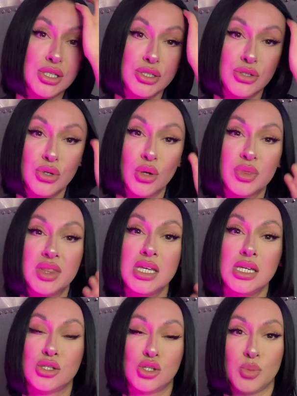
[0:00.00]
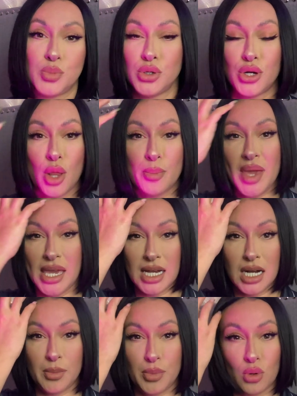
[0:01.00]
you don't need to put on
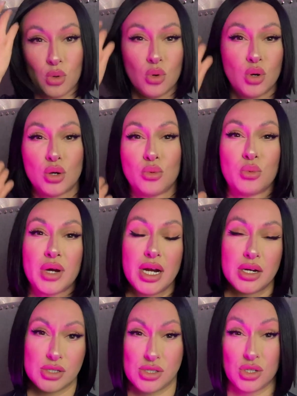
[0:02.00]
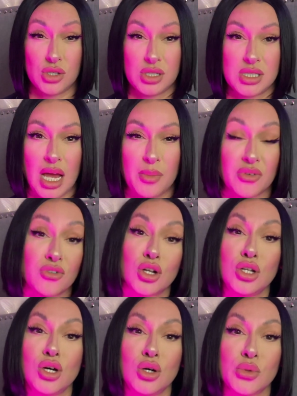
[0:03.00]
makeup or wear certain type of
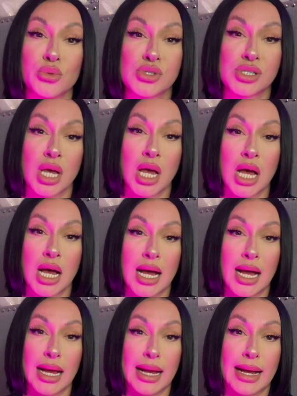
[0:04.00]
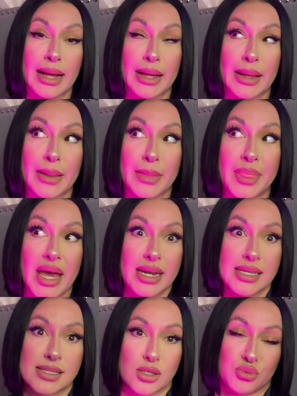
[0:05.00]
clothes that
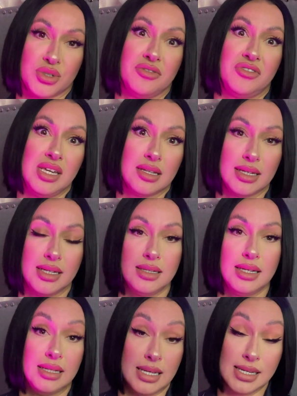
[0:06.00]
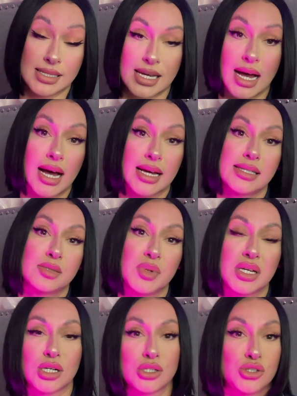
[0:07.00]
is revealing in his eyes,
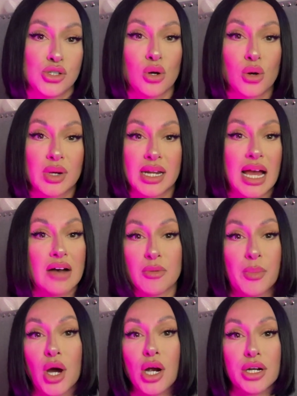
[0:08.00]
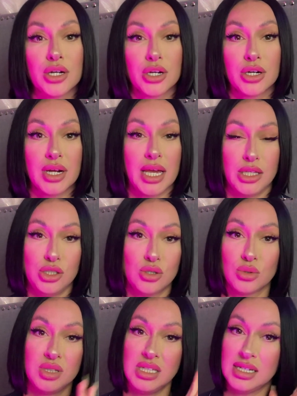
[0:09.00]
because you already have a partner and you
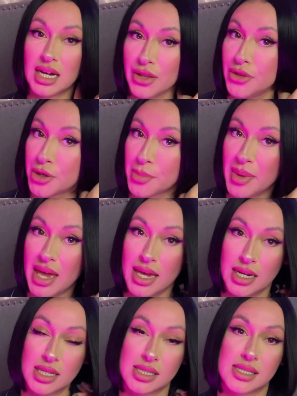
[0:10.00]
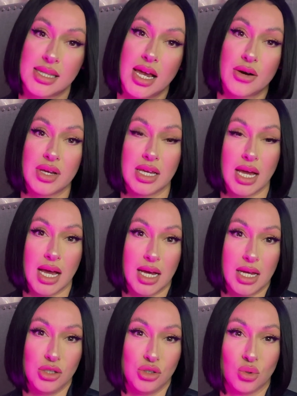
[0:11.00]
don't need other men staring
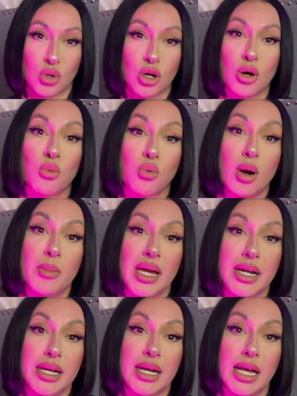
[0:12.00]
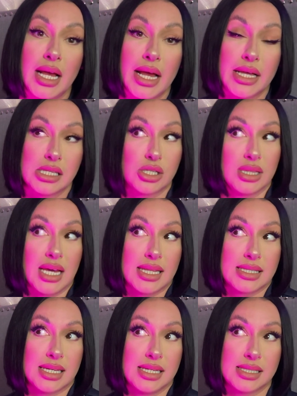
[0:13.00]
at your woman. So
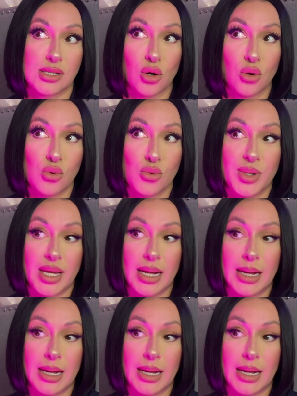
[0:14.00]
that's his own